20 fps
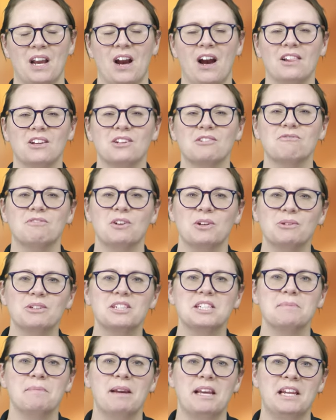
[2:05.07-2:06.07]
I look
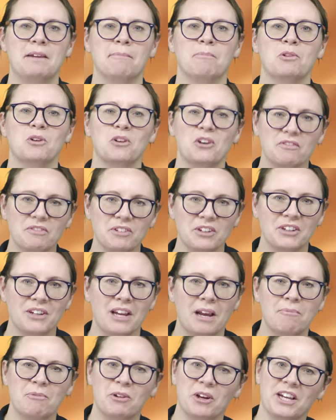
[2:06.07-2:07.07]
forward to meeting more of you
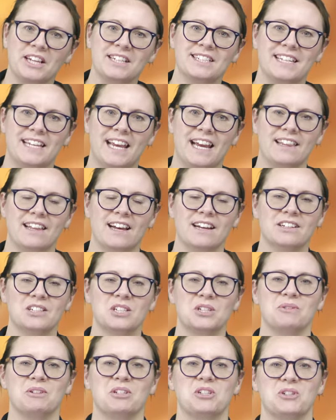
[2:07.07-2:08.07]
and working together
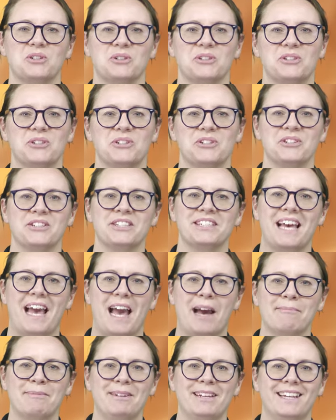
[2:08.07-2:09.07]
to ensure students are
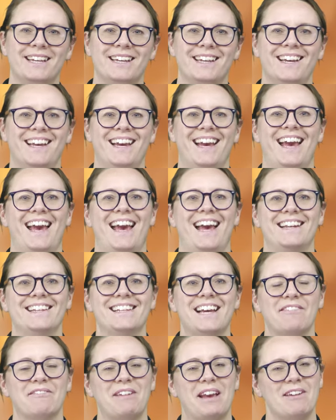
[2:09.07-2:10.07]
happy
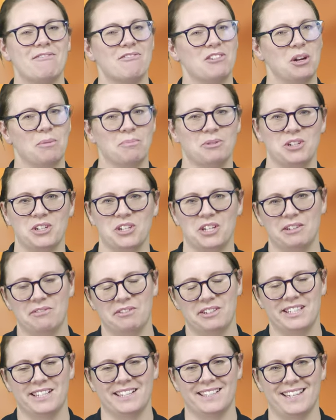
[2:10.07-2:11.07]
and have every opportunity
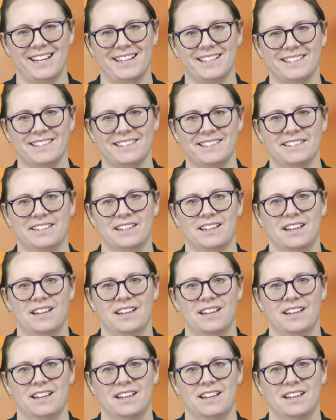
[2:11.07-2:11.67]
for success.